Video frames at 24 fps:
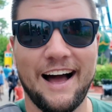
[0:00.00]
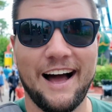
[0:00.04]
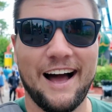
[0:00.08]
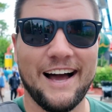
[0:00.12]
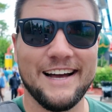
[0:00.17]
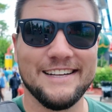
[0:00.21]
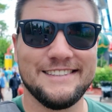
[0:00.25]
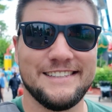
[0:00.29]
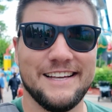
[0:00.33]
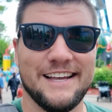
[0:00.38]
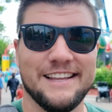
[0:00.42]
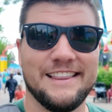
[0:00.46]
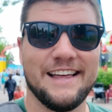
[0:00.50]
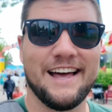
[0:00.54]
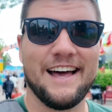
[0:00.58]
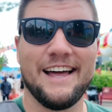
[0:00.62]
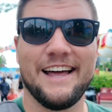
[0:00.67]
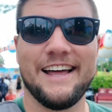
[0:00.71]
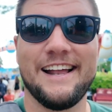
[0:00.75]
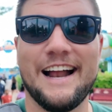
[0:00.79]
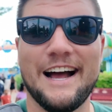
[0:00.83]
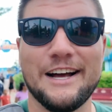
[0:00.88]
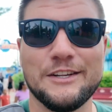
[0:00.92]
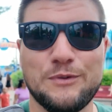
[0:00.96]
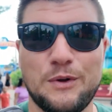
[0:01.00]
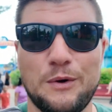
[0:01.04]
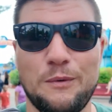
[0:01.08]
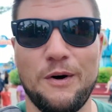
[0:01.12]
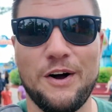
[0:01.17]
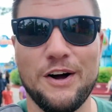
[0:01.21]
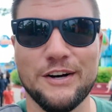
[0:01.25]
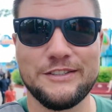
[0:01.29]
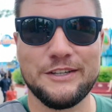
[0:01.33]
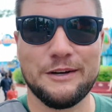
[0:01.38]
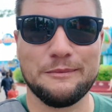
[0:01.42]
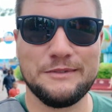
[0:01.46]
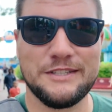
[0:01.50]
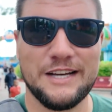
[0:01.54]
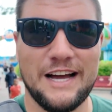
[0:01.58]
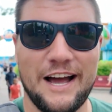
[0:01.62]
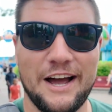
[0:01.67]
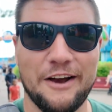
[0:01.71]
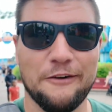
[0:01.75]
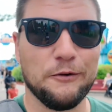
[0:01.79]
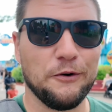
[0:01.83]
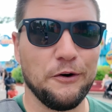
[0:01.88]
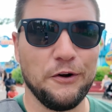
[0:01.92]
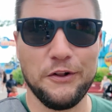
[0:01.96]
I said that, and as we walked up to
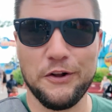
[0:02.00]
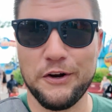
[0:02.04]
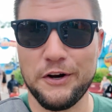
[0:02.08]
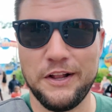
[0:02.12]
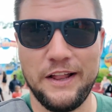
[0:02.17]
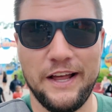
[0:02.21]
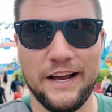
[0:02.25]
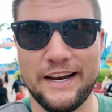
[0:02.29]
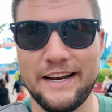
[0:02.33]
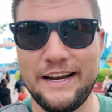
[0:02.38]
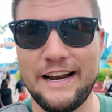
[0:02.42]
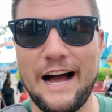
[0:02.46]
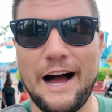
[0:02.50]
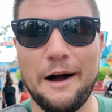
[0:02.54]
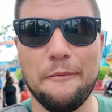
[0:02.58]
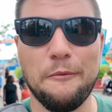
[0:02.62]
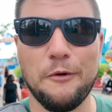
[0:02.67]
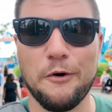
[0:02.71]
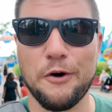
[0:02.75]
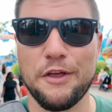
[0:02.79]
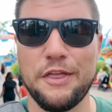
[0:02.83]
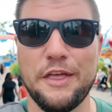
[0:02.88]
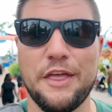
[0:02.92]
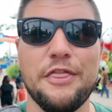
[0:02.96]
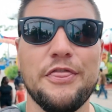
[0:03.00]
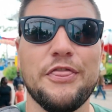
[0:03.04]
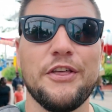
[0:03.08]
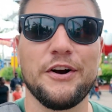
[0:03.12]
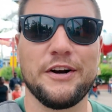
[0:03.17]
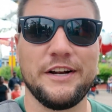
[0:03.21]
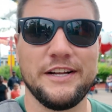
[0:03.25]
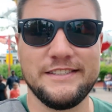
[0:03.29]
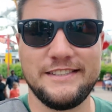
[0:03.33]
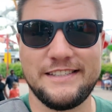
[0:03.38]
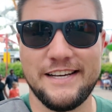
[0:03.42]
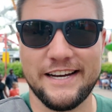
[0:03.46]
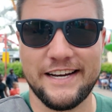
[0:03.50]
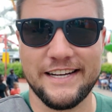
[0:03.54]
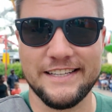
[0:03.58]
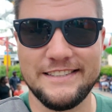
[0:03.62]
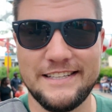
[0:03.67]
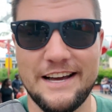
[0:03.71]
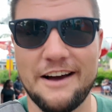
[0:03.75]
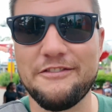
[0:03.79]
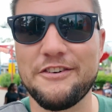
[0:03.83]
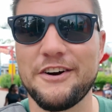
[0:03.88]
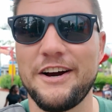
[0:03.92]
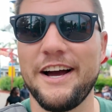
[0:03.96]
High Roller, like not more than 30 seconds
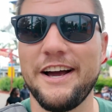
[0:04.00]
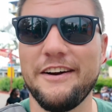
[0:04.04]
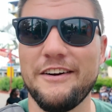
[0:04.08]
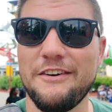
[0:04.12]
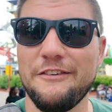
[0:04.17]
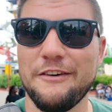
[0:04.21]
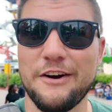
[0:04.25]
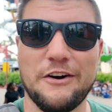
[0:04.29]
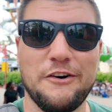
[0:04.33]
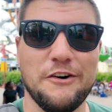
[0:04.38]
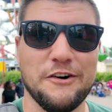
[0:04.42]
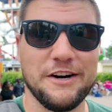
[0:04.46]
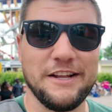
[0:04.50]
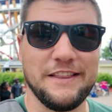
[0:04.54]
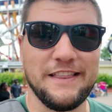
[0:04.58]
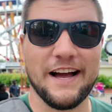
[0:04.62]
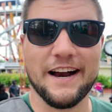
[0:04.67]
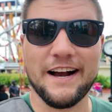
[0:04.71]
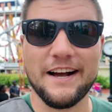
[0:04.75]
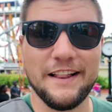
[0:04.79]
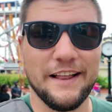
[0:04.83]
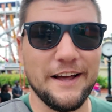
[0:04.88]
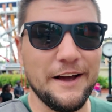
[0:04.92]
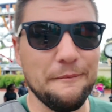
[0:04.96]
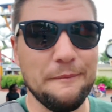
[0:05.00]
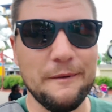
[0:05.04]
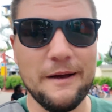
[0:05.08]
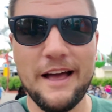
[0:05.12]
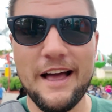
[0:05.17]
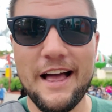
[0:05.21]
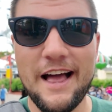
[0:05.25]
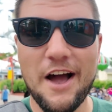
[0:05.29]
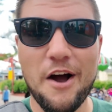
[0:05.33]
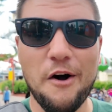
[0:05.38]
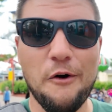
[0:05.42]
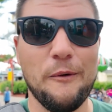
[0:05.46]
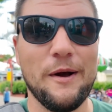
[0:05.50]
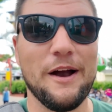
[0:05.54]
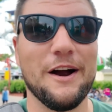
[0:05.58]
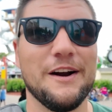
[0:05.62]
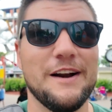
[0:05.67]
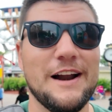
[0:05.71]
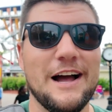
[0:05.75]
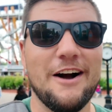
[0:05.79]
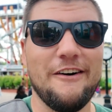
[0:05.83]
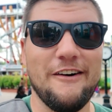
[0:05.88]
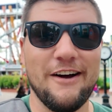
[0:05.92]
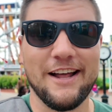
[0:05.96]
after I recorded that clip, we are
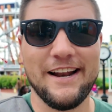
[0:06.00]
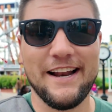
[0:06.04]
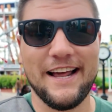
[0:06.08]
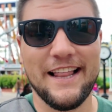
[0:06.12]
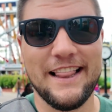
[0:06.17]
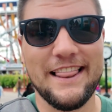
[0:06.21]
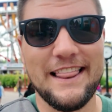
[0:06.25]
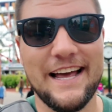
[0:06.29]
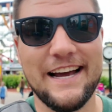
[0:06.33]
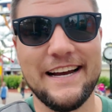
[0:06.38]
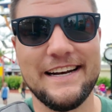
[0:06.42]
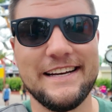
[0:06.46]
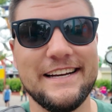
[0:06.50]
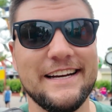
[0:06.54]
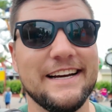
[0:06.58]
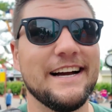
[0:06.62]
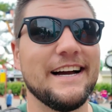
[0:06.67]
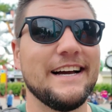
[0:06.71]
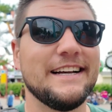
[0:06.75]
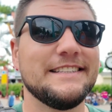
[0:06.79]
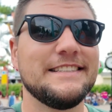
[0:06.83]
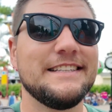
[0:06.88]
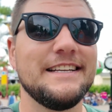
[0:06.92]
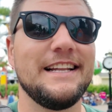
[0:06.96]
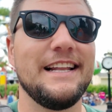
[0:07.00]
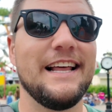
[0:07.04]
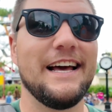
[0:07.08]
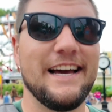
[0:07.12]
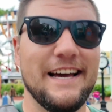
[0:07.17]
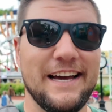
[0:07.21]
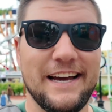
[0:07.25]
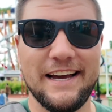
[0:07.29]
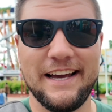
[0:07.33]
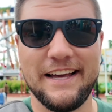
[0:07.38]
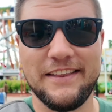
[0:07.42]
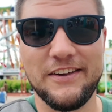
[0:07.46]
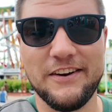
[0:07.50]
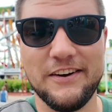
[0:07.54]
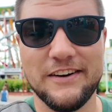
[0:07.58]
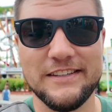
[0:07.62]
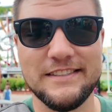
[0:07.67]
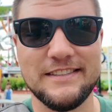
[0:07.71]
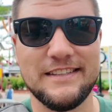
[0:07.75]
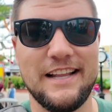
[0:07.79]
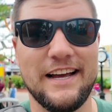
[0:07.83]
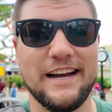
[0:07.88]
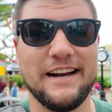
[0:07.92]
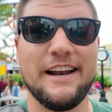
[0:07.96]
now in a lightning delay. There
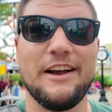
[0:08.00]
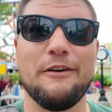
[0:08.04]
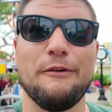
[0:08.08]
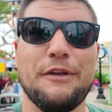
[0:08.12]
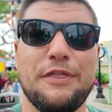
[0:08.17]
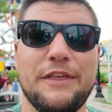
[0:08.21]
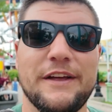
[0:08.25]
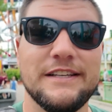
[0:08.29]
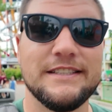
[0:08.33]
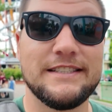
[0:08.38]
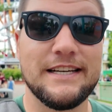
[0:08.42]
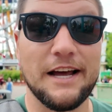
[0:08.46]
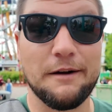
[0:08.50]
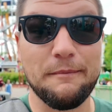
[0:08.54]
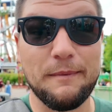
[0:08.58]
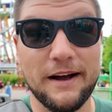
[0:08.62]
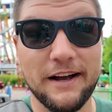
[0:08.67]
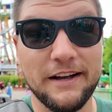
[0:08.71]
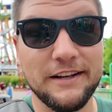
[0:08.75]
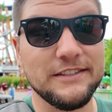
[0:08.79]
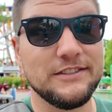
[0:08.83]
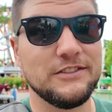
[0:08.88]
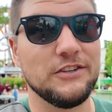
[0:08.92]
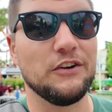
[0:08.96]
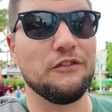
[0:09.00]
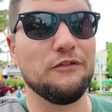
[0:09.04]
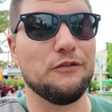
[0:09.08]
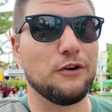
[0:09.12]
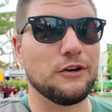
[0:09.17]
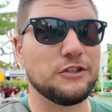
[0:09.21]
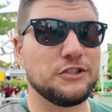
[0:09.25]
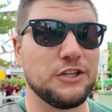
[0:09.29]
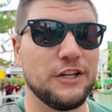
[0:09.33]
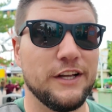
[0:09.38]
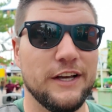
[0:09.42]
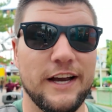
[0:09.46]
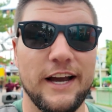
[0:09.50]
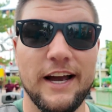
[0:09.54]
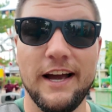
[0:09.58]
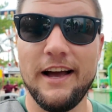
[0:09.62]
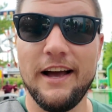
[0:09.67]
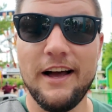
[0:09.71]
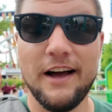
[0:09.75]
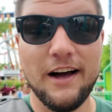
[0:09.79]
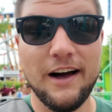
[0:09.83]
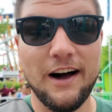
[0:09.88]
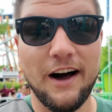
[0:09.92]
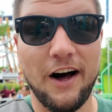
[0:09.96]
is lightning within 10 miles, so unfortunately,
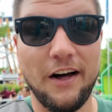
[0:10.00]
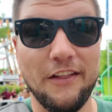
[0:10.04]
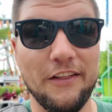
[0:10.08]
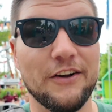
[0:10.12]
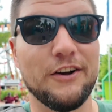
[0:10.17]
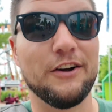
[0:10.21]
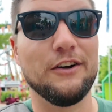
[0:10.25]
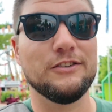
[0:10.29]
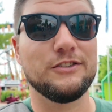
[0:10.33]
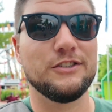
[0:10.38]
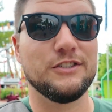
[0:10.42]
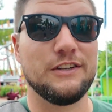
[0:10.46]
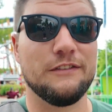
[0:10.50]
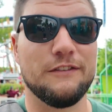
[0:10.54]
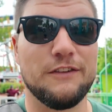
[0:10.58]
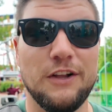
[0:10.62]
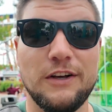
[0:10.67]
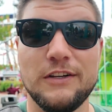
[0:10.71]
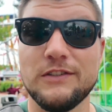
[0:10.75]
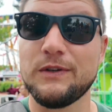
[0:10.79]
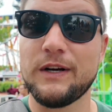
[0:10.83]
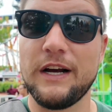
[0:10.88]
all the coasters have closed.